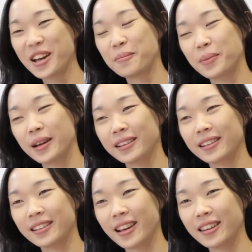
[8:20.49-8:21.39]
But
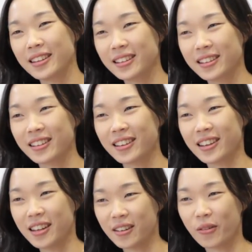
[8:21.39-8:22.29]
I think
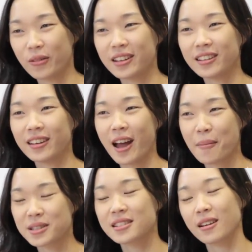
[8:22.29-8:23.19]
it only
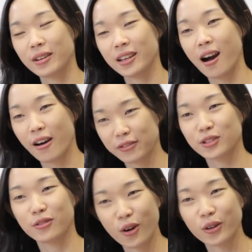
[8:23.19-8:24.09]
happens that way after
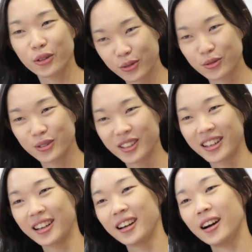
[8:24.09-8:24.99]
you've gone through
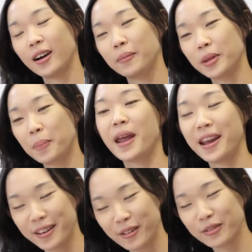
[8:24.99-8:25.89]
the
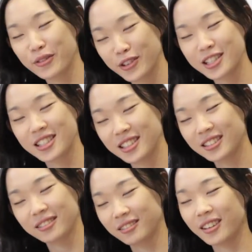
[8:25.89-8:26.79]
pain of the first year.
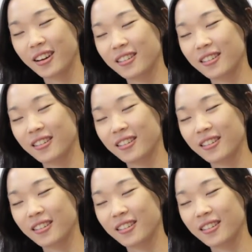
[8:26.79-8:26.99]
Yeah.